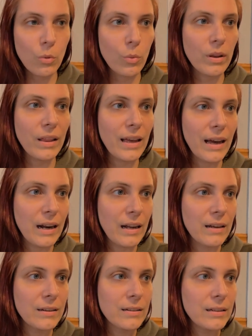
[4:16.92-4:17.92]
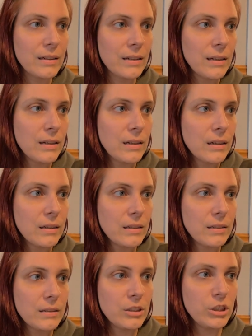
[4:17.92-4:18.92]
really kind of
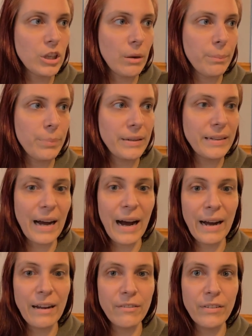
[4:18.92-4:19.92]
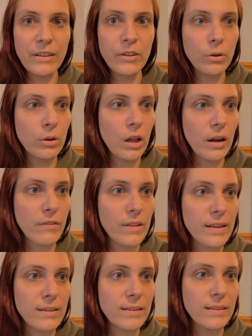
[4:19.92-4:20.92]
jump and dive into a lot of
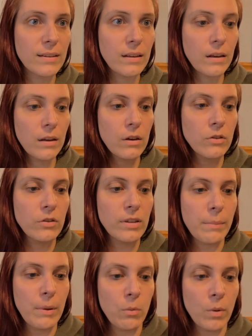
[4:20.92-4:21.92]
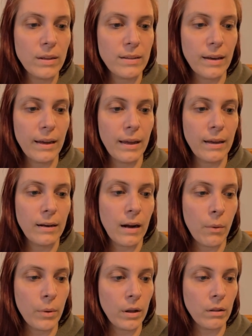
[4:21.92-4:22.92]
this. Just give me 1 second.
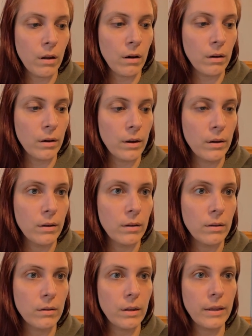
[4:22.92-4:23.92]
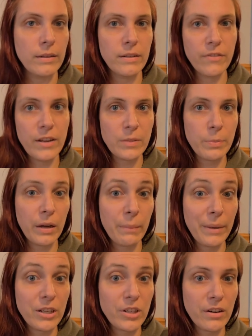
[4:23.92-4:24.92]
I want to log into Facebook and
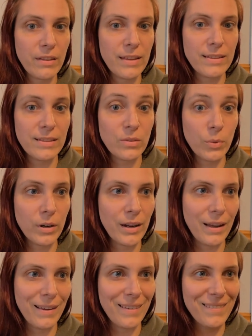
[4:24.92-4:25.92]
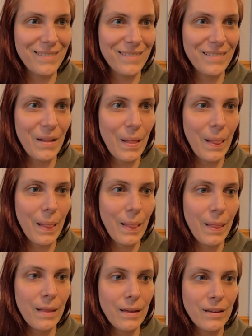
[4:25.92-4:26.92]
make sure this is working,
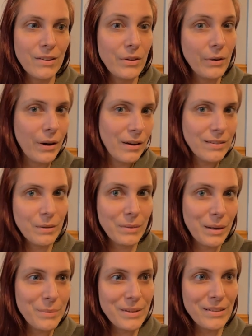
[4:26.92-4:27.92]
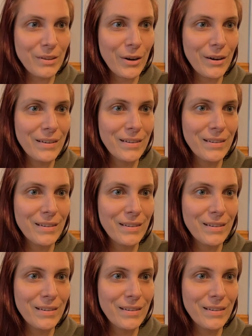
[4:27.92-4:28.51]
because you know how sometimes these are.